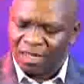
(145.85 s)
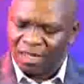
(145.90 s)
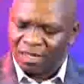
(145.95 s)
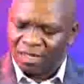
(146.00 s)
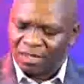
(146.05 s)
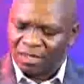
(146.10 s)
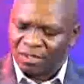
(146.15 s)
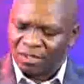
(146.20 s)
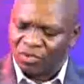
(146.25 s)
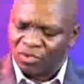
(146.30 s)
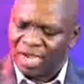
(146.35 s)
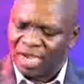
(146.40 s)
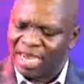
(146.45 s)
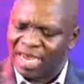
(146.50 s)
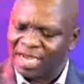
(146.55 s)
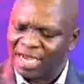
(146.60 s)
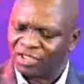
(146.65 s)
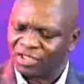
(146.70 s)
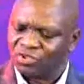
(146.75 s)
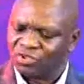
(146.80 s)
you are
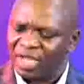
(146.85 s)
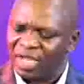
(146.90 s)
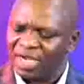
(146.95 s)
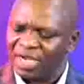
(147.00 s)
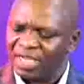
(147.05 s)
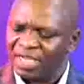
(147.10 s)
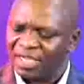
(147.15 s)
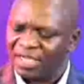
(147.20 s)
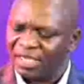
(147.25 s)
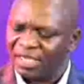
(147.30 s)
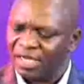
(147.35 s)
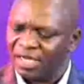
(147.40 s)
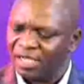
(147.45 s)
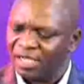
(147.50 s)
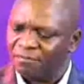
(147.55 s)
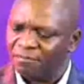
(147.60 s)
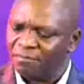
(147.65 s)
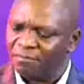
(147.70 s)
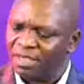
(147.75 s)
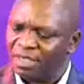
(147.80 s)
actually in a
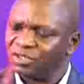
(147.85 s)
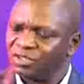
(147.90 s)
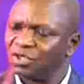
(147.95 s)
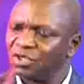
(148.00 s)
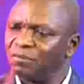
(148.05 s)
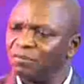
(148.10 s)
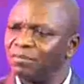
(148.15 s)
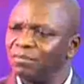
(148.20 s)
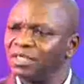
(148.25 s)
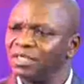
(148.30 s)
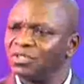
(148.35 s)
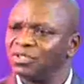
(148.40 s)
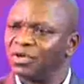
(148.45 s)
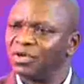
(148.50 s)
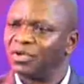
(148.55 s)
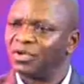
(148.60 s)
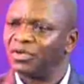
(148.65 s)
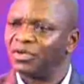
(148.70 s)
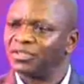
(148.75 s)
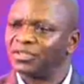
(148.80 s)
major, major
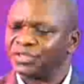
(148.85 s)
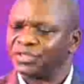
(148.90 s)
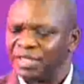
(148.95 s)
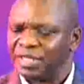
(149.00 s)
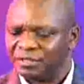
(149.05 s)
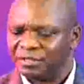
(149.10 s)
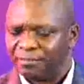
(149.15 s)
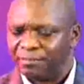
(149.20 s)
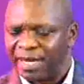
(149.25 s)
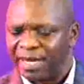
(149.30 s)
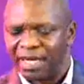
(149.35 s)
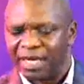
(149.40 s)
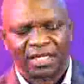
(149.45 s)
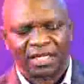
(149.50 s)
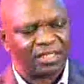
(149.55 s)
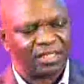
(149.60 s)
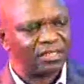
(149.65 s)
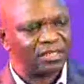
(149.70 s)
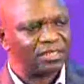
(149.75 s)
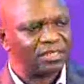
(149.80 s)
setback
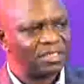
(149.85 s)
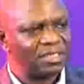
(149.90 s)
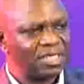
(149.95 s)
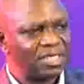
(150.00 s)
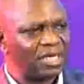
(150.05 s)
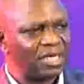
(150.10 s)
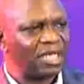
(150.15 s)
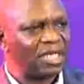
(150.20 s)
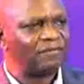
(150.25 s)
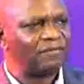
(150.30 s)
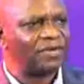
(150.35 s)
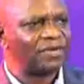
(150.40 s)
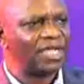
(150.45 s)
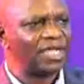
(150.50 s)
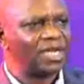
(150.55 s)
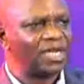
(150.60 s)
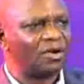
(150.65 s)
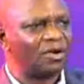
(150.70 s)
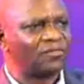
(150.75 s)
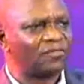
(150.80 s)
in every
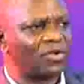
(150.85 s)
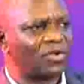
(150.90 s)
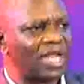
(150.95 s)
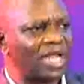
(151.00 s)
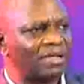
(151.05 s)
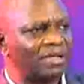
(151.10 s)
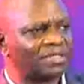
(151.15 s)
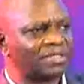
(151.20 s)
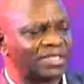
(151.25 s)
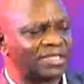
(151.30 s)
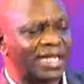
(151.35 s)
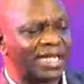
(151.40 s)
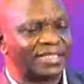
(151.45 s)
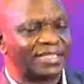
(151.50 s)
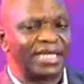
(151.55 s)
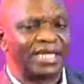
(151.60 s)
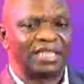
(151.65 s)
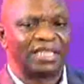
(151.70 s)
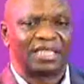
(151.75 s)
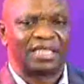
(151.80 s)
area of your life.
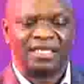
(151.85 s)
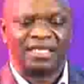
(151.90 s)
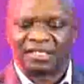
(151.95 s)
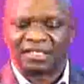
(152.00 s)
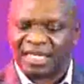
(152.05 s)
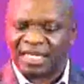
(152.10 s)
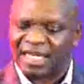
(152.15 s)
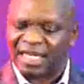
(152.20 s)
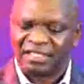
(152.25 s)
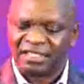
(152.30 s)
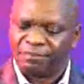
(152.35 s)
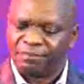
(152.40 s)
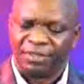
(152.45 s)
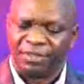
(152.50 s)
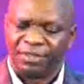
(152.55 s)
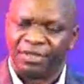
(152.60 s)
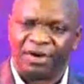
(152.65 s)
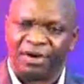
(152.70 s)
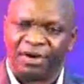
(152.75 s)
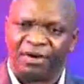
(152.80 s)
Certain things can't be
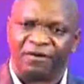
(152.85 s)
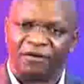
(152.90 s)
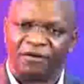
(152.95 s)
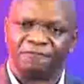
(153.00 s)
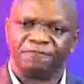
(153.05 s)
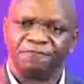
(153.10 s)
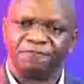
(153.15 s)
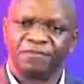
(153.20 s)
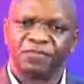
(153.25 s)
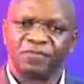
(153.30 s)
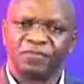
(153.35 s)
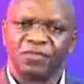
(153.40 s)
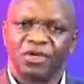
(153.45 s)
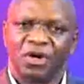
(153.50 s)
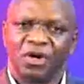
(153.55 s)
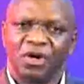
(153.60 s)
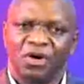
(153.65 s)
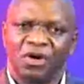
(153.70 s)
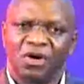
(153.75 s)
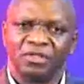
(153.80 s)
done
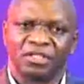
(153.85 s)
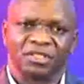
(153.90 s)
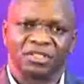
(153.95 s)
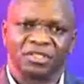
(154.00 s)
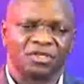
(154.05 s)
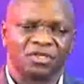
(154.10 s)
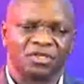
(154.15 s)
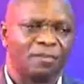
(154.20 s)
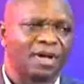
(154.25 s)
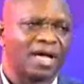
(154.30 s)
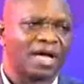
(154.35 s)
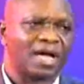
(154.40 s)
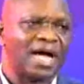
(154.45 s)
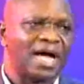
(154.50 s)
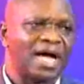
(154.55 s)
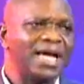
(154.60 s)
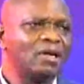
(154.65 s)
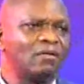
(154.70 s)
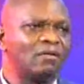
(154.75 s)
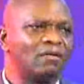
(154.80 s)
until some
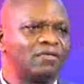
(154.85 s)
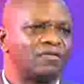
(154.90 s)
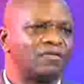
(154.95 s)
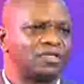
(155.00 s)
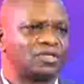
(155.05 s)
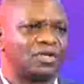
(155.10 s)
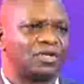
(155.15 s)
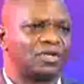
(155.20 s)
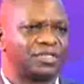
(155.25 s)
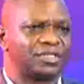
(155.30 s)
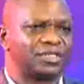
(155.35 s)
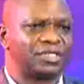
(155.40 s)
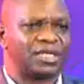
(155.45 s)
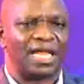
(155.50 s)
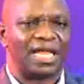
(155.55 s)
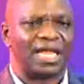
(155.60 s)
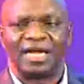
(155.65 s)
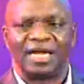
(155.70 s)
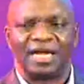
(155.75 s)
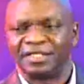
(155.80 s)
kind of resources
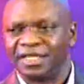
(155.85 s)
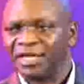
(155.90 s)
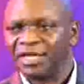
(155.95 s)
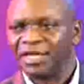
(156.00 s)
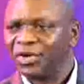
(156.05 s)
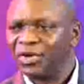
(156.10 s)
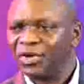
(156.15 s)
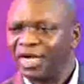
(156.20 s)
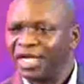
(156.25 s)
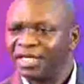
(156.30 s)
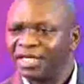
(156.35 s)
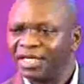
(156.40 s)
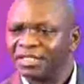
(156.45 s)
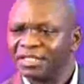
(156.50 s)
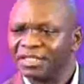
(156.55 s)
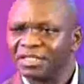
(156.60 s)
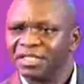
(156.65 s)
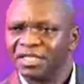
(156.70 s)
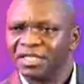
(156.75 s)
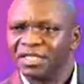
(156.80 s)
lands in your hand.
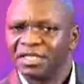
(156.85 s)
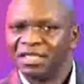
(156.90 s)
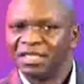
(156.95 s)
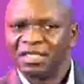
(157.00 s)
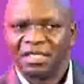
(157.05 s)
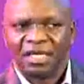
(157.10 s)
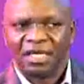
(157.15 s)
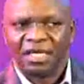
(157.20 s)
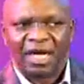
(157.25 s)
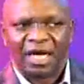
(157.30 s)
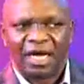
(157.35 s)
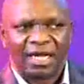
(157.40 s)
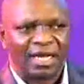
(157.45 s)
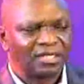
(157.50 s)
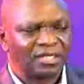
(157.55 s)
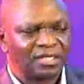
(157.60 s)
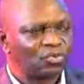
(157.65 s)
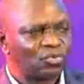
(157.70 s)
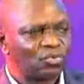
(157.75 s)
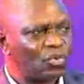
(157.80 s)
And
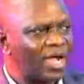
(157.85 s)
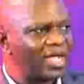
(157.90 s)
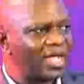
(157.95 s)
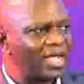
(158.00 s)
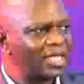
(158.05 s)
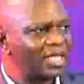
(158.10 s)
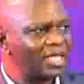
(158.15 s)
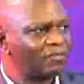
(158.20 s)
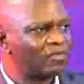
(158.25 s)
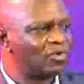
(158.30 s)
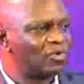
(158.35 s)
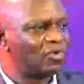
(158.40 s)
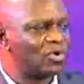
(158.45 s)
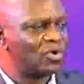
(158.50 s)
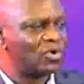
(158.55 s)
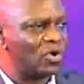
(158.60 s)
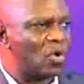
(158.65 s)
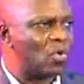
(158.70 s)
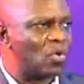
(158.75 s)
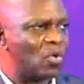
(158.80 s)
that's why, even
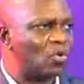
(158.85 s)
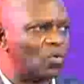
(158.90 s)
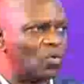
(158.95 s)
though